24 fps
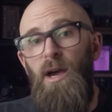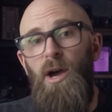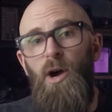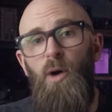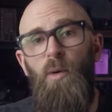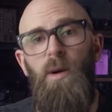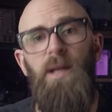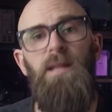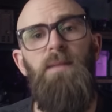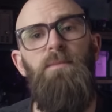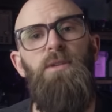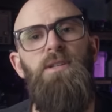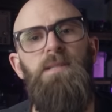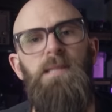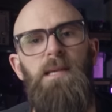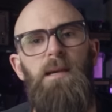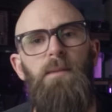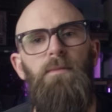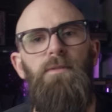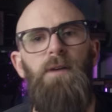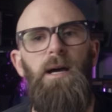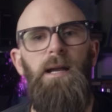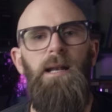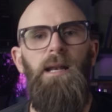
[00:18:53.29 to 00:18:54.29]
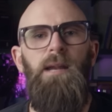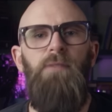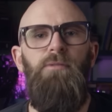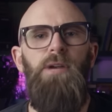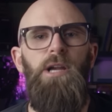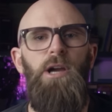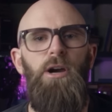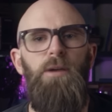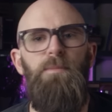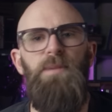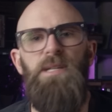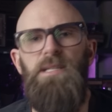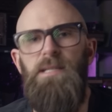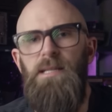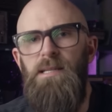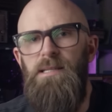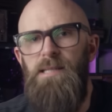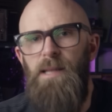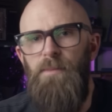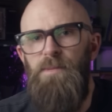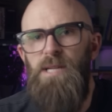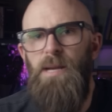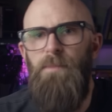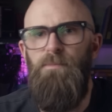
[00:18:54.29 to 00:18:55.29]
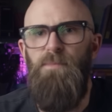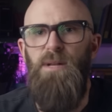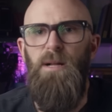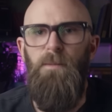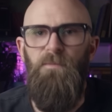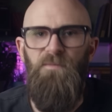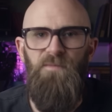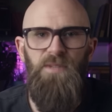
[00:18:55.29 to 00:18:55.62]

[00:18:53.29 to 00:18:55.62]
When the museum finally reopened in September,